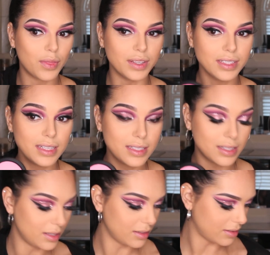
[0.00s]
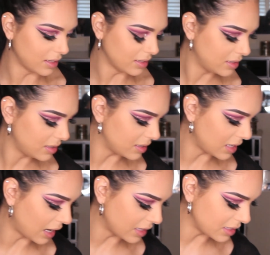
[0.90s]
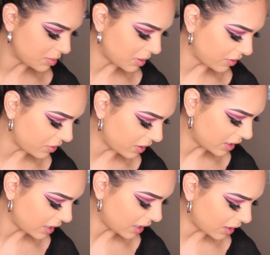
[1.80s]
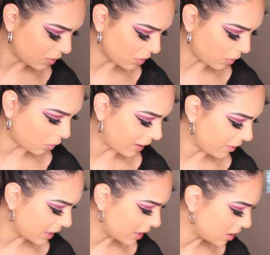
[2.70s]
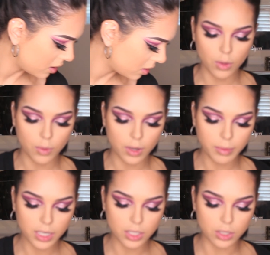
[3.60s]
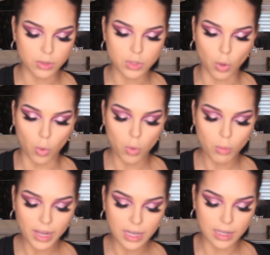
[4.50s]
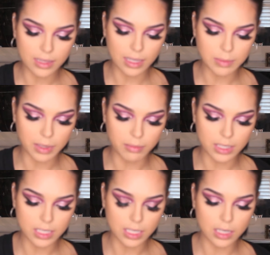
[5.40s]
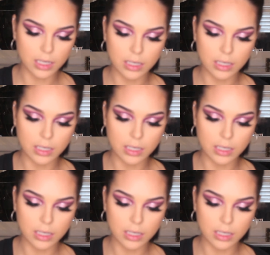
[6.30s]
This is intense, but I feel like I kind of want to wear it. What I'm going to do is, oh my god, that's pigmented.